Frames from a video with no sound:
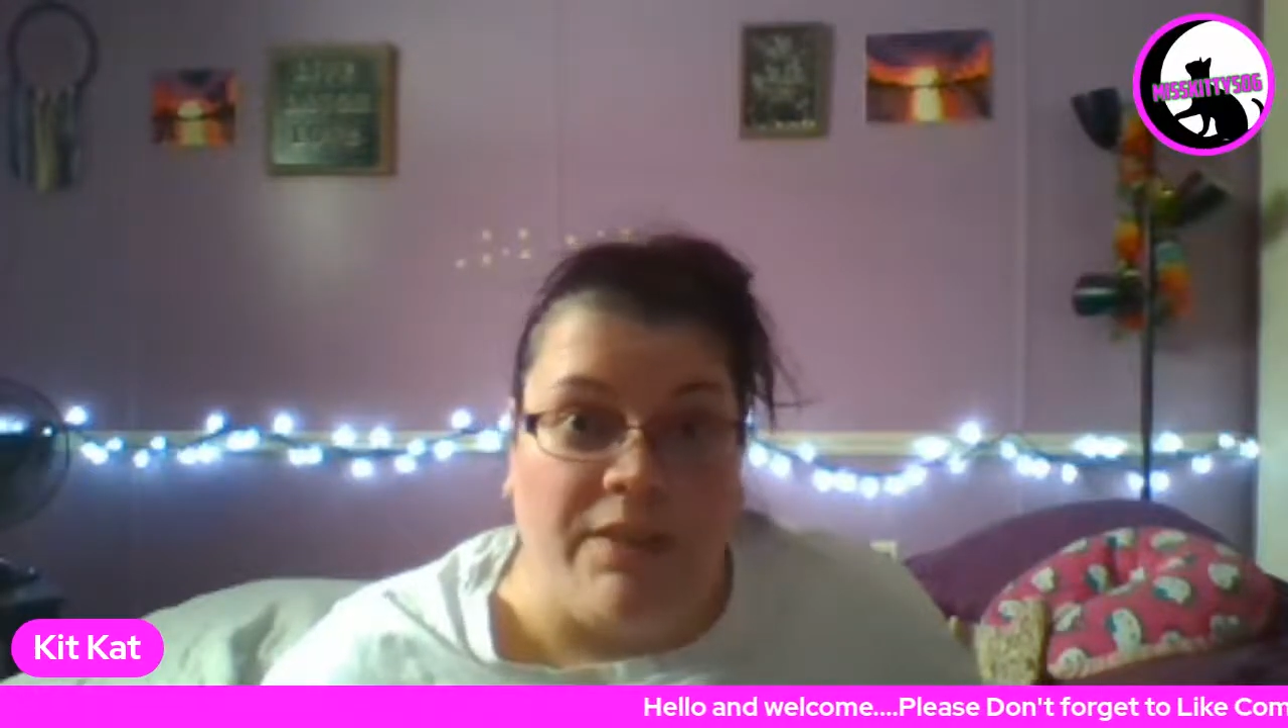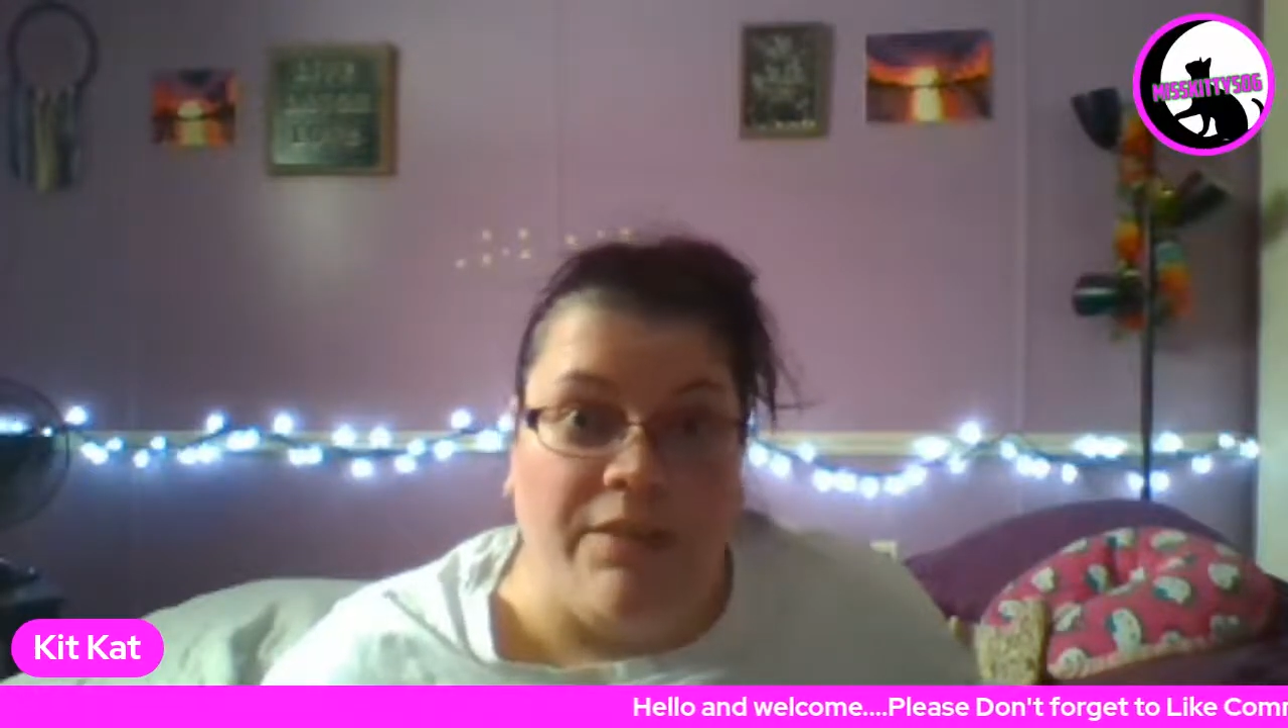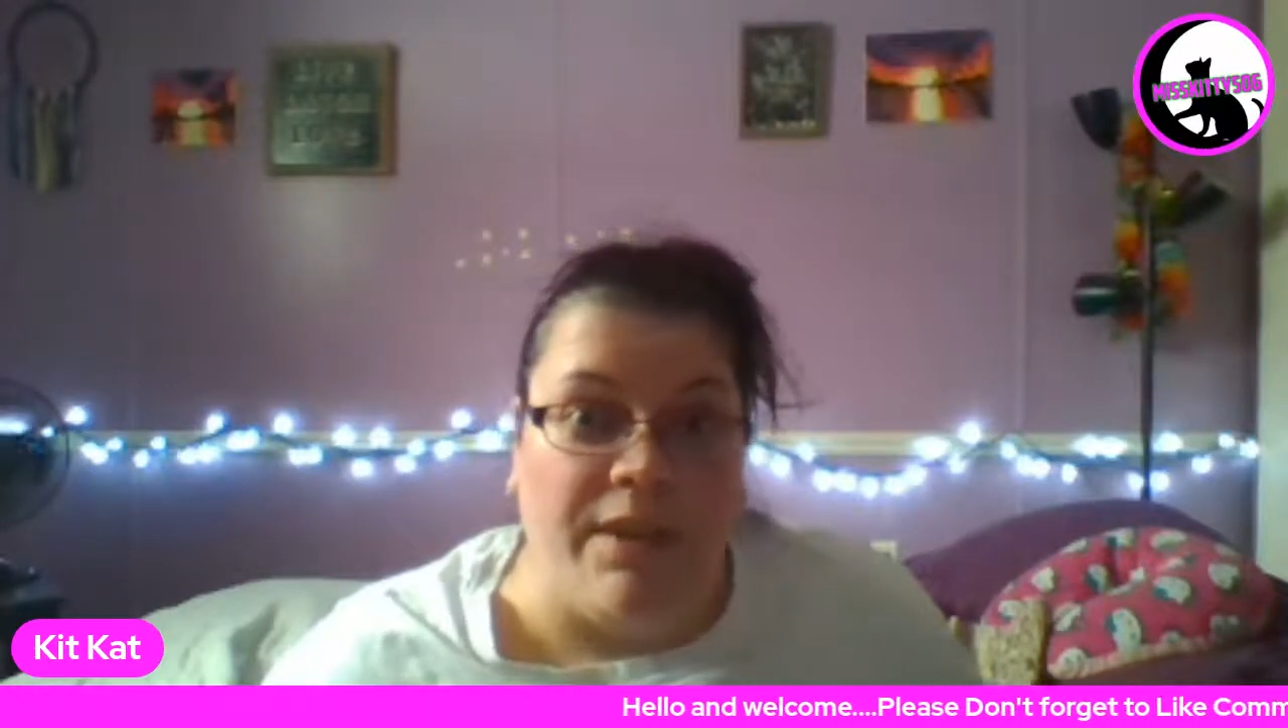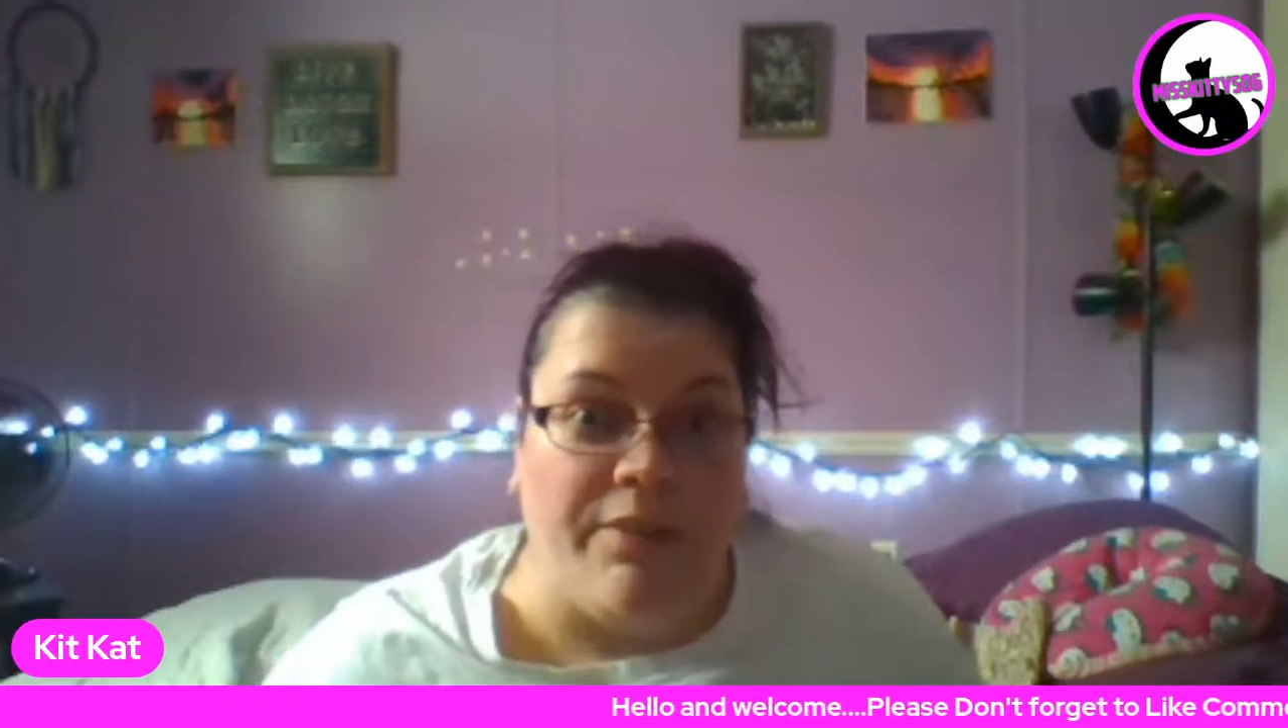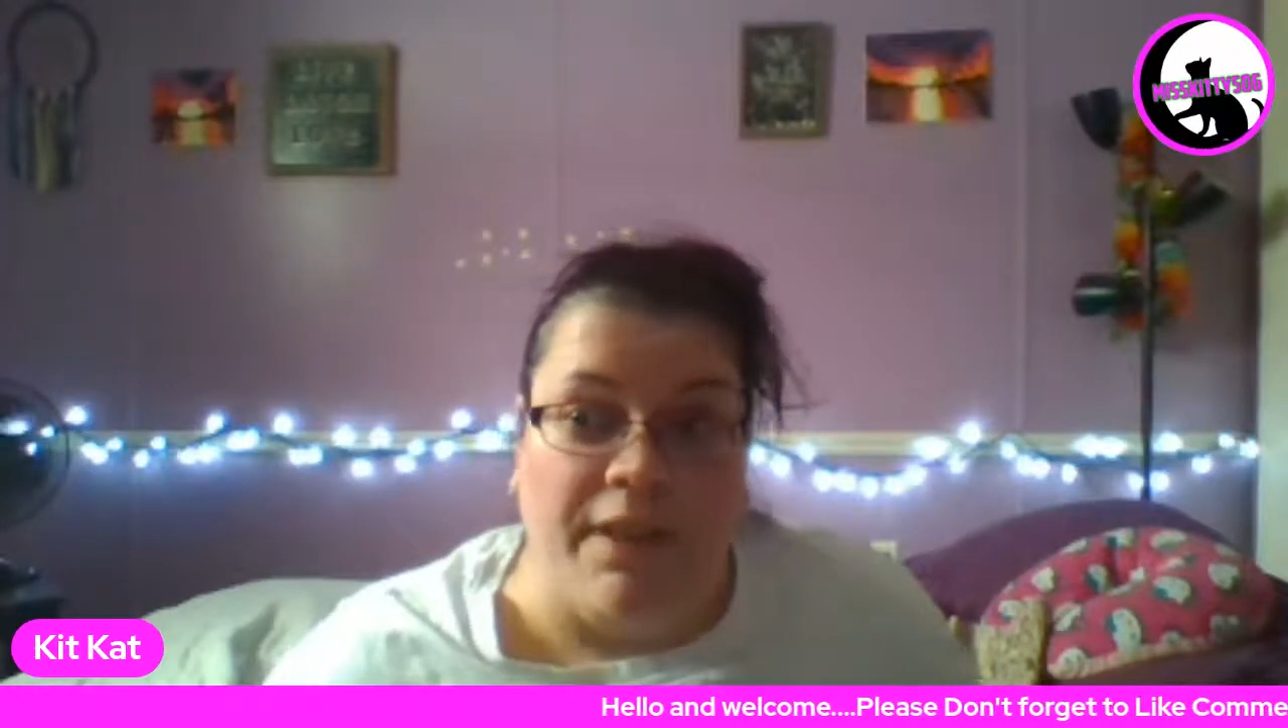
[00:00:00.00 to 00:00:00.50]

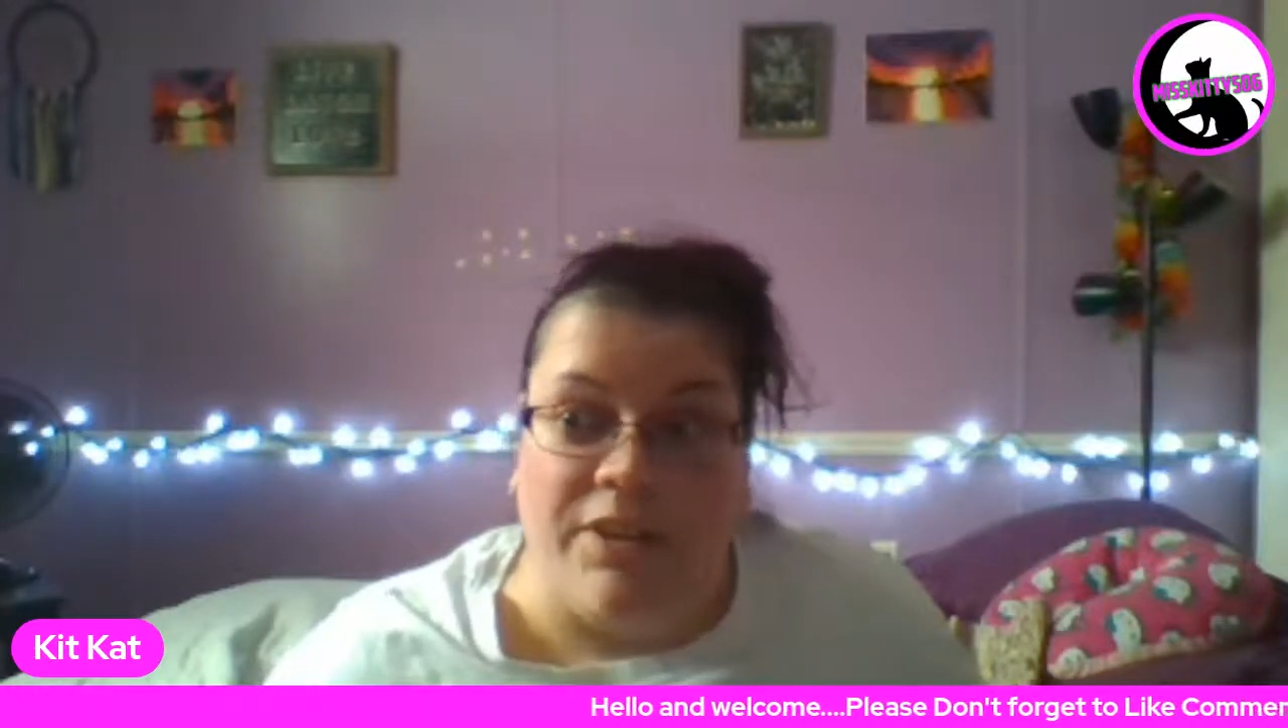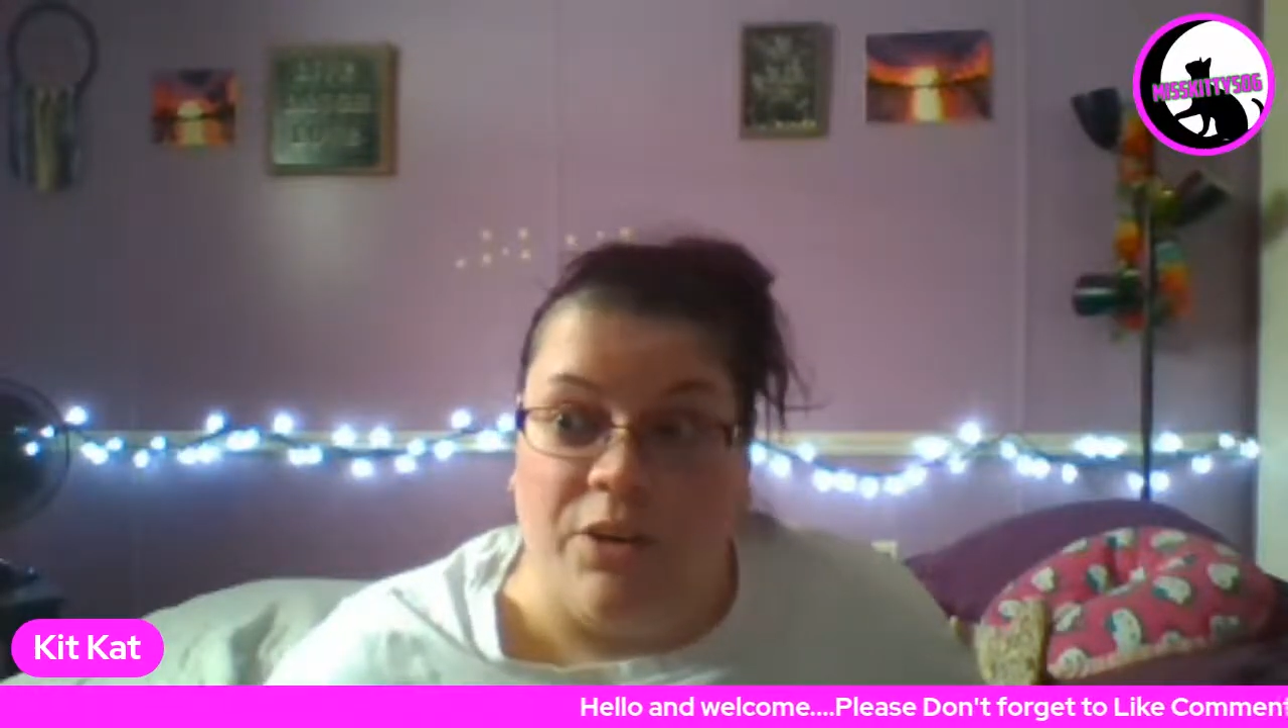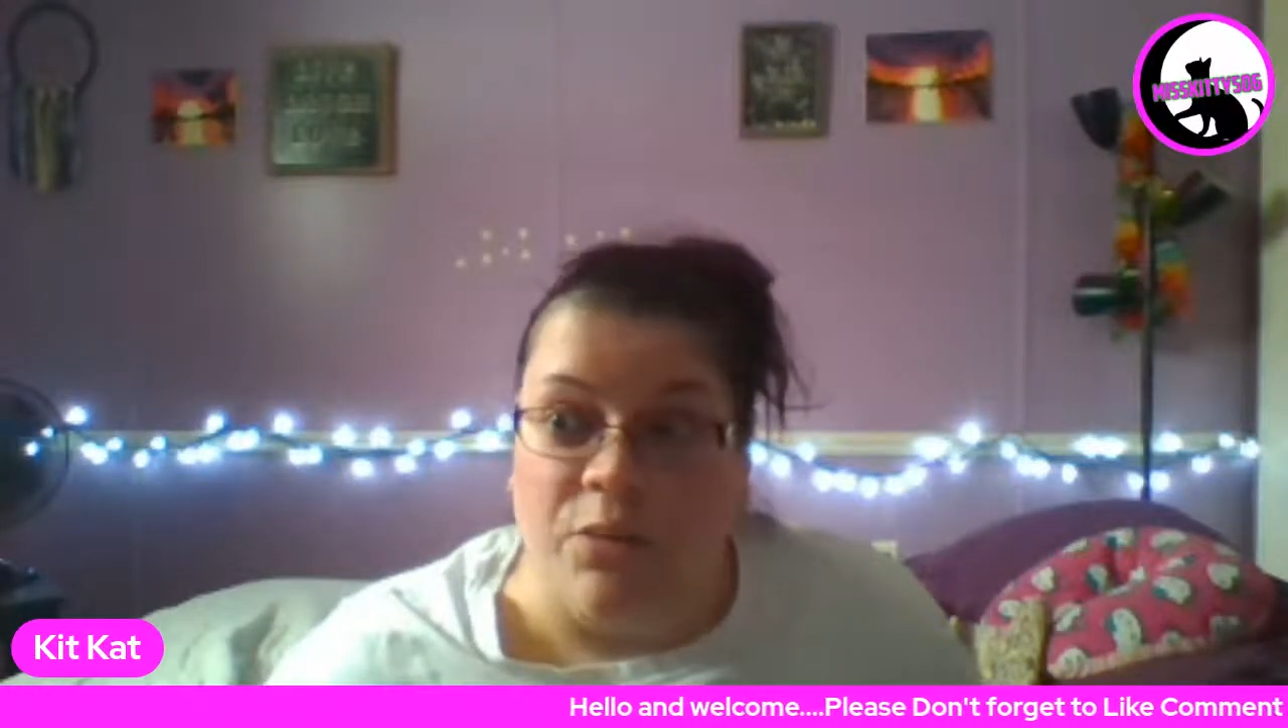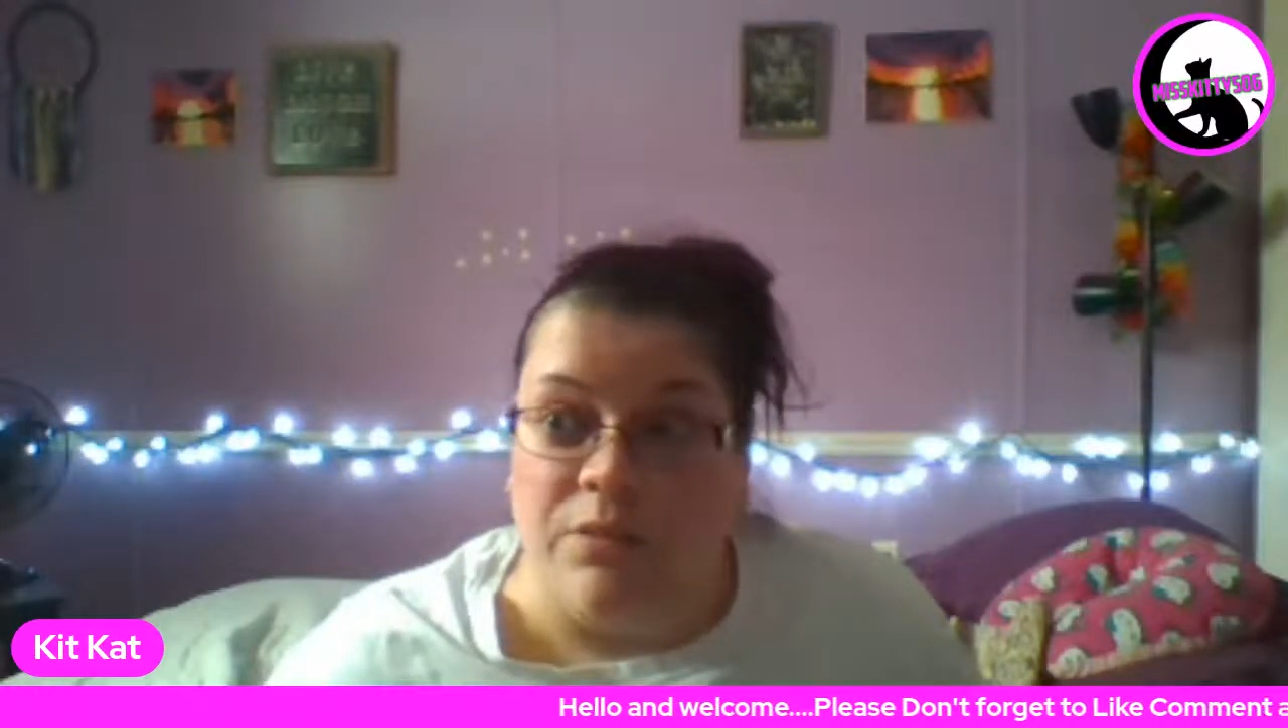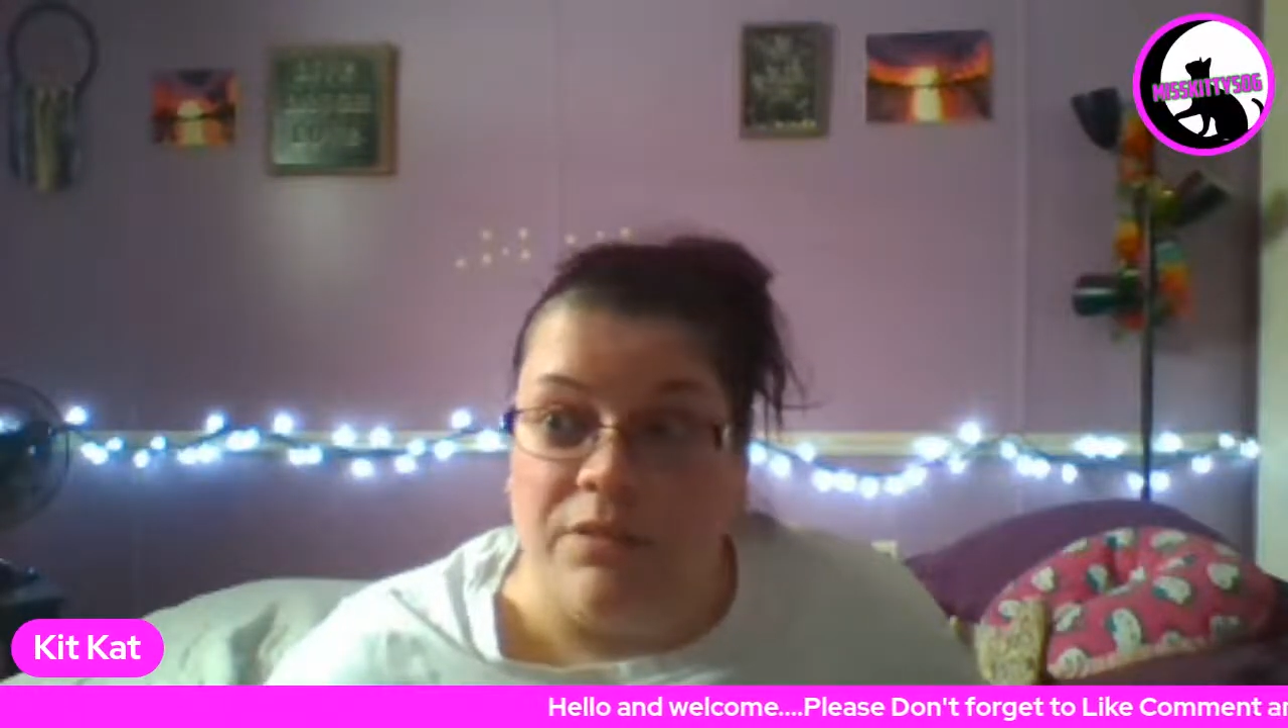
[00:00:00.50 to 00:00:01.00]
even if I
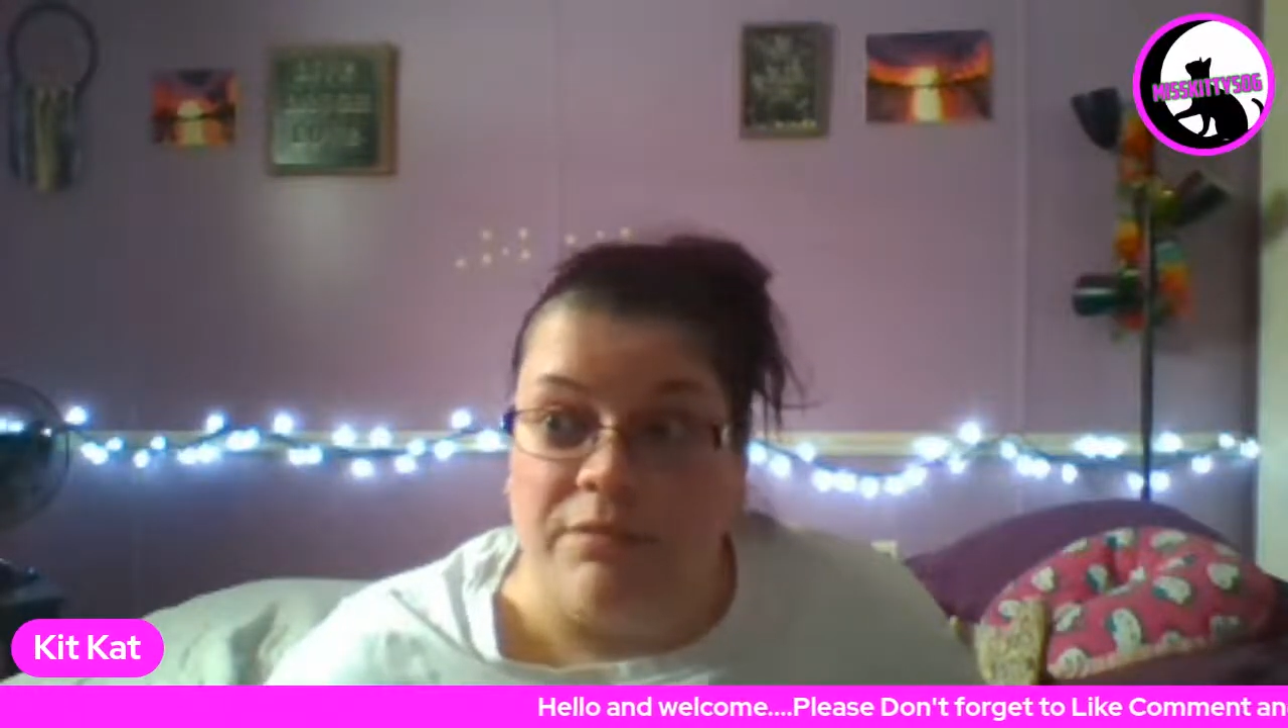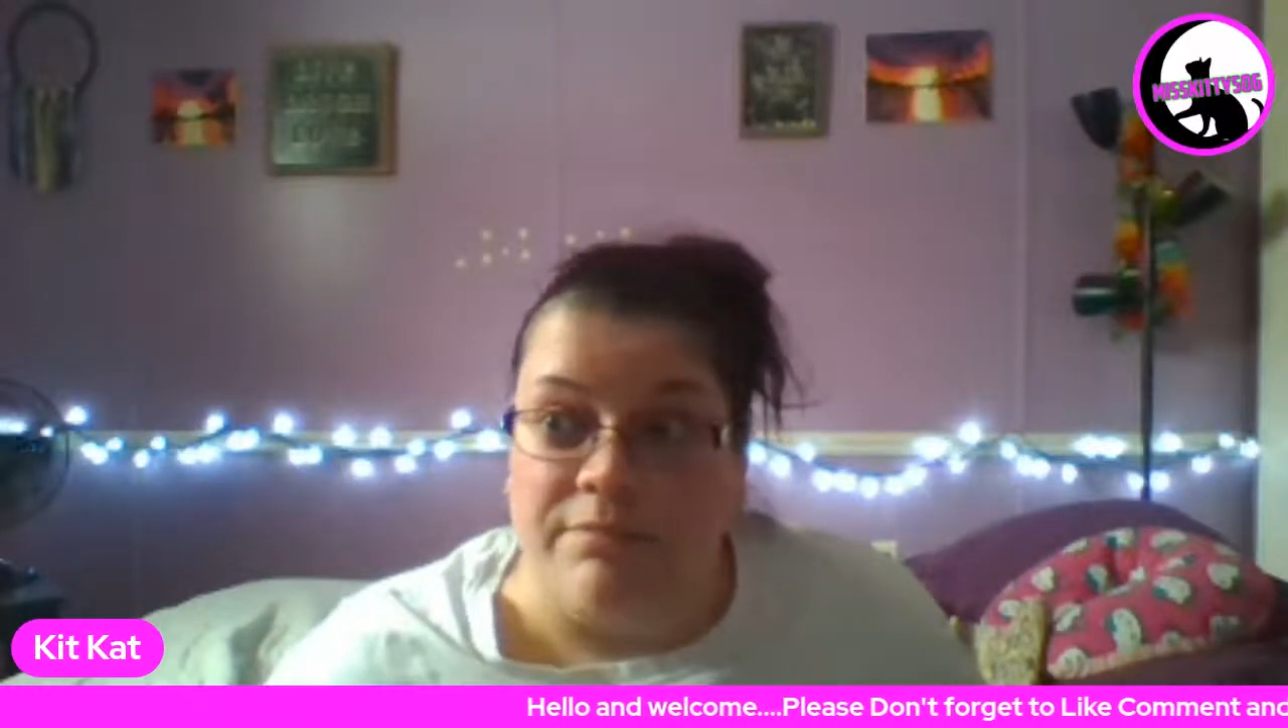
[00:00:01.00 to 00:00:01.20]
don't